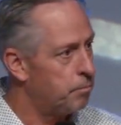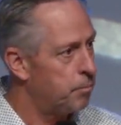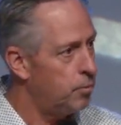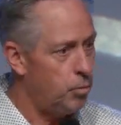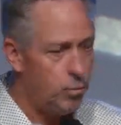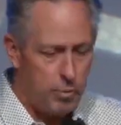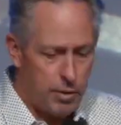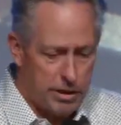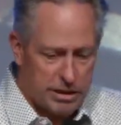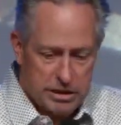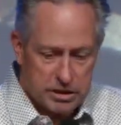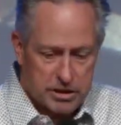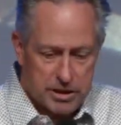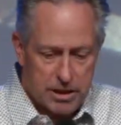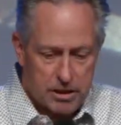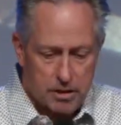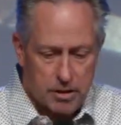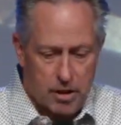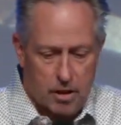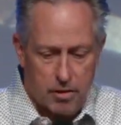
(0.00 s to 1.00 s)
We just let
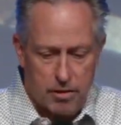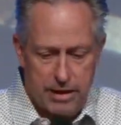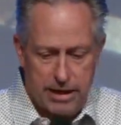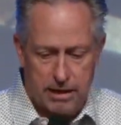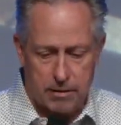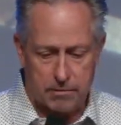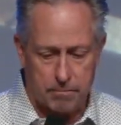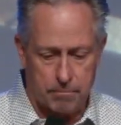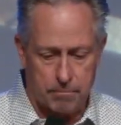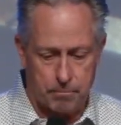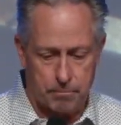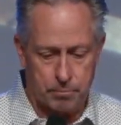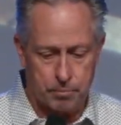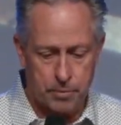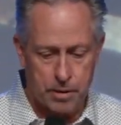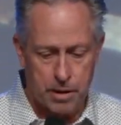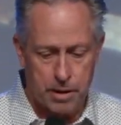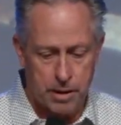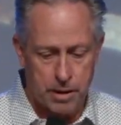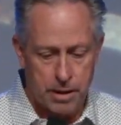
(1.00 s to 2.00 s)
our guard down.
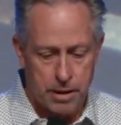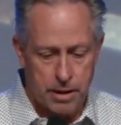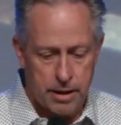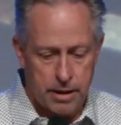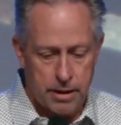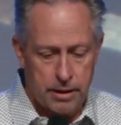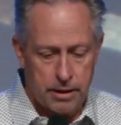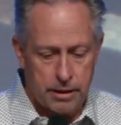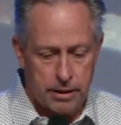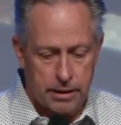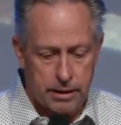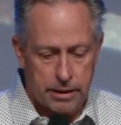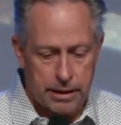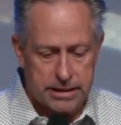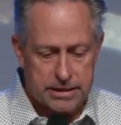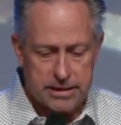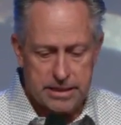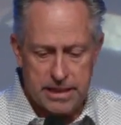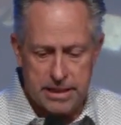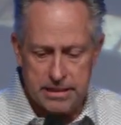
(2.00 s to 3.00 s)
It
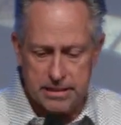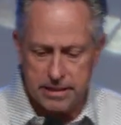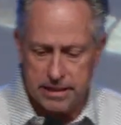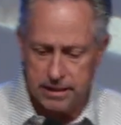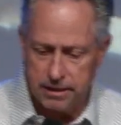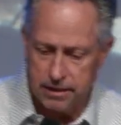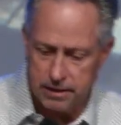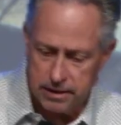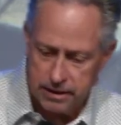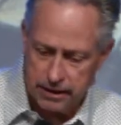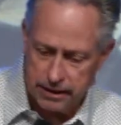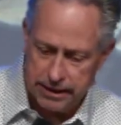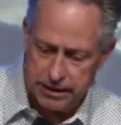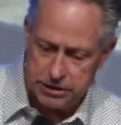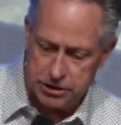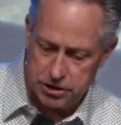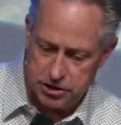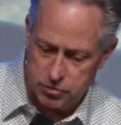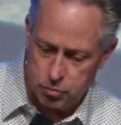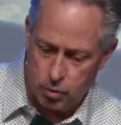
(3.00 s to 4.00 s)
says in
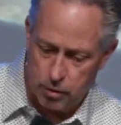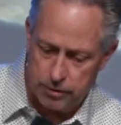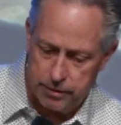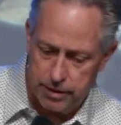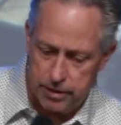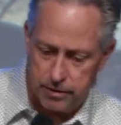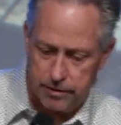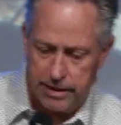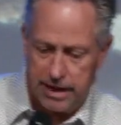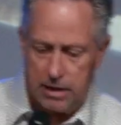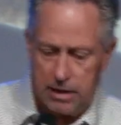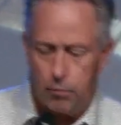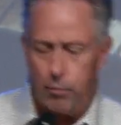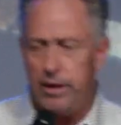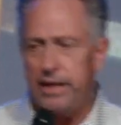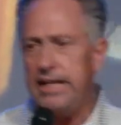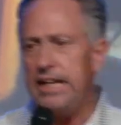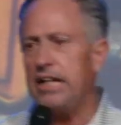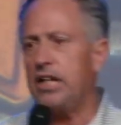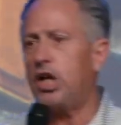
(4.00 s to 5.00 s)
Galatians 1 there that we
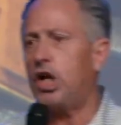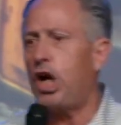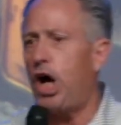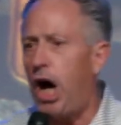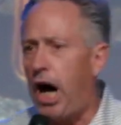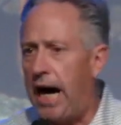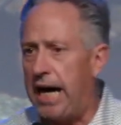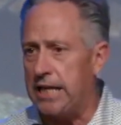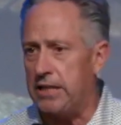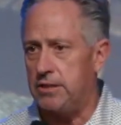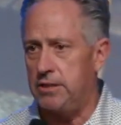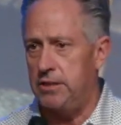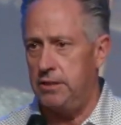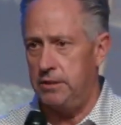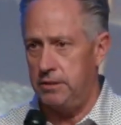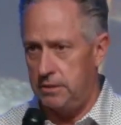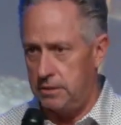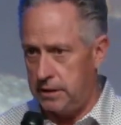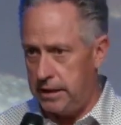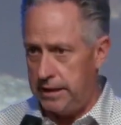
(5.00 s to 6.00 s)
get caught
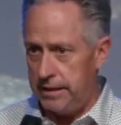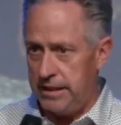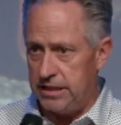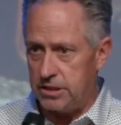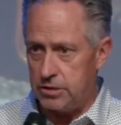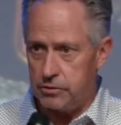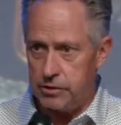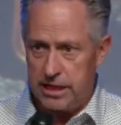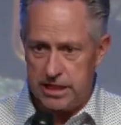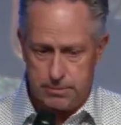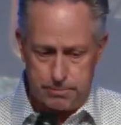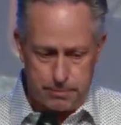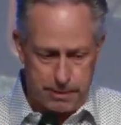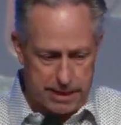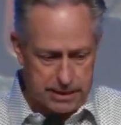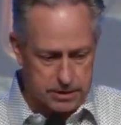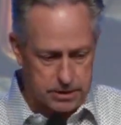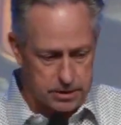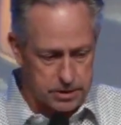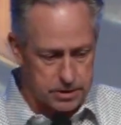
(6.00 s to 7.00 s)
in these
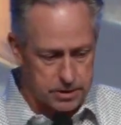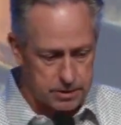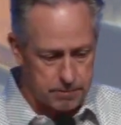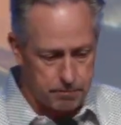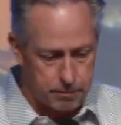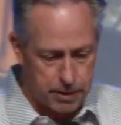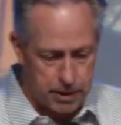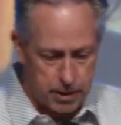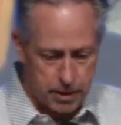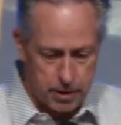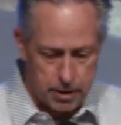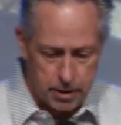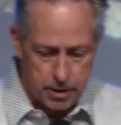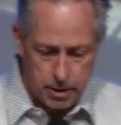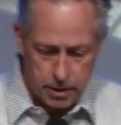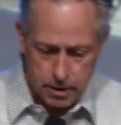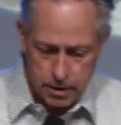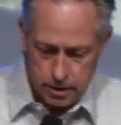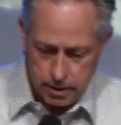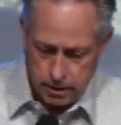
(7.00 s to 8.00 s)
trespasses.
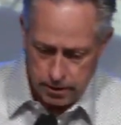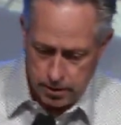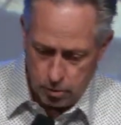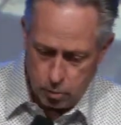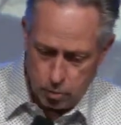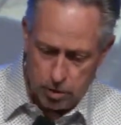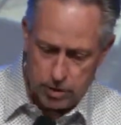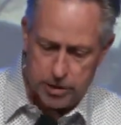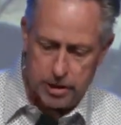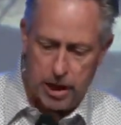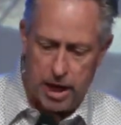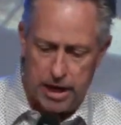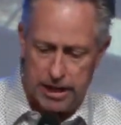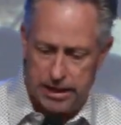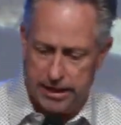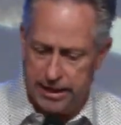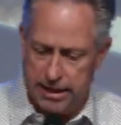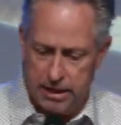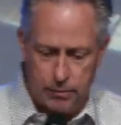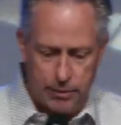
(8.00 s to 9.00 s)
The word caught,
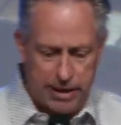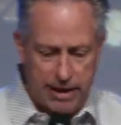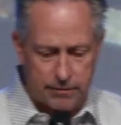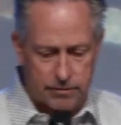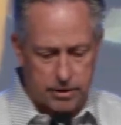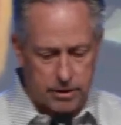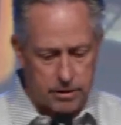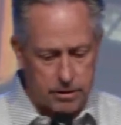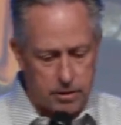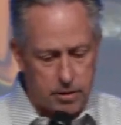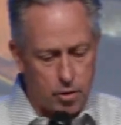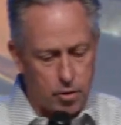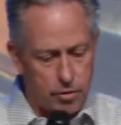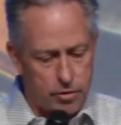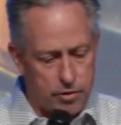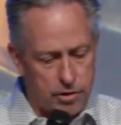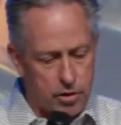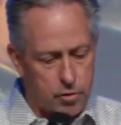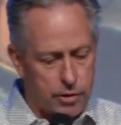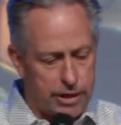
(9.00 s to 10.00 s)
again, we have to go to
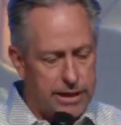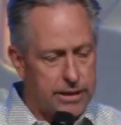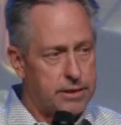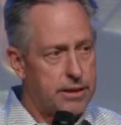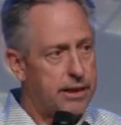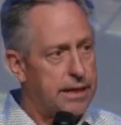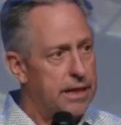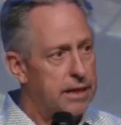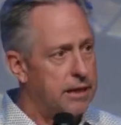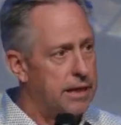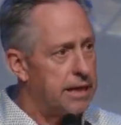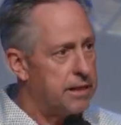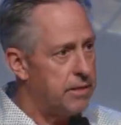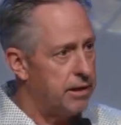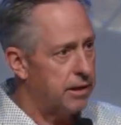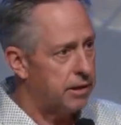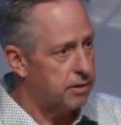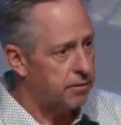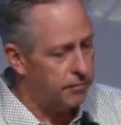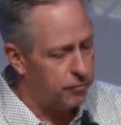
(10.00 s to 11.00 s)
the Greek to get, I
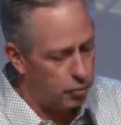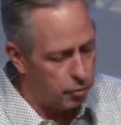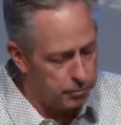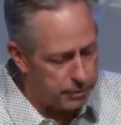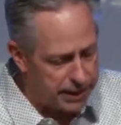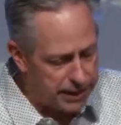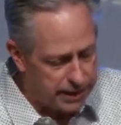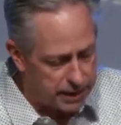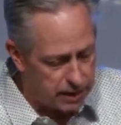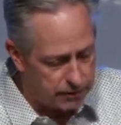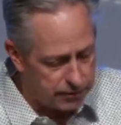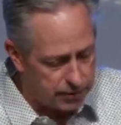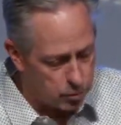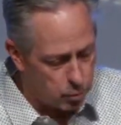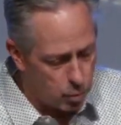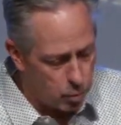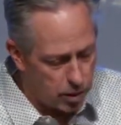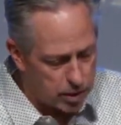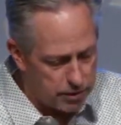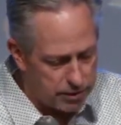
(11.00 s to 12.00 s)
think, the full meaning of it.
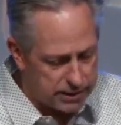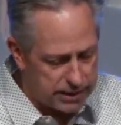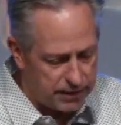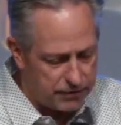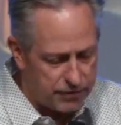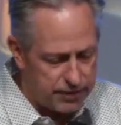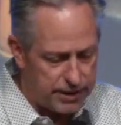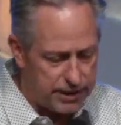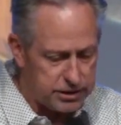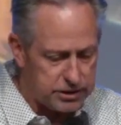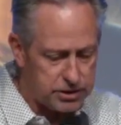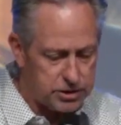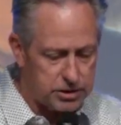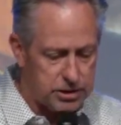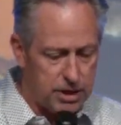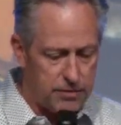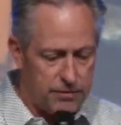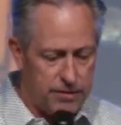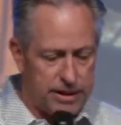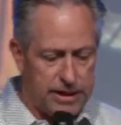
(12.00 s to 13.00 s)
One of the definitions
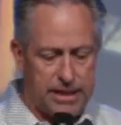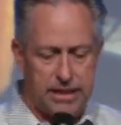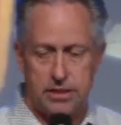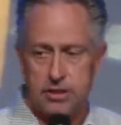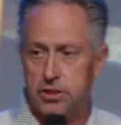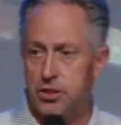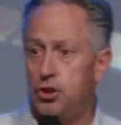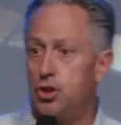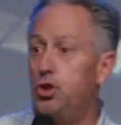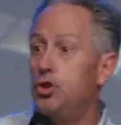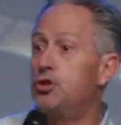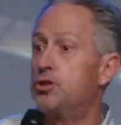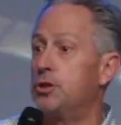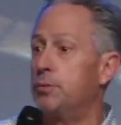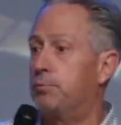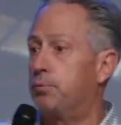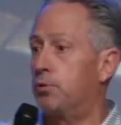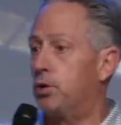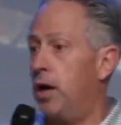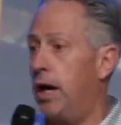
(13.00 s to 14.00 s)
of it is to
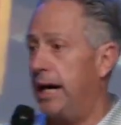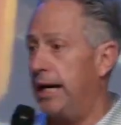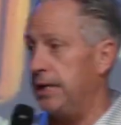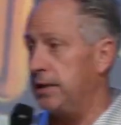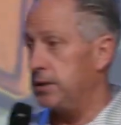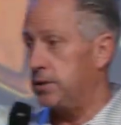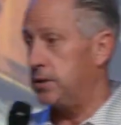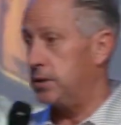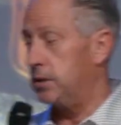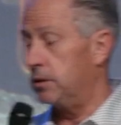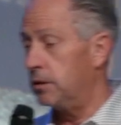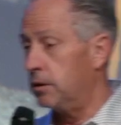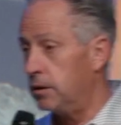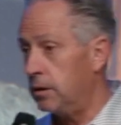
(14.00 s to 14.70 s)
surprise.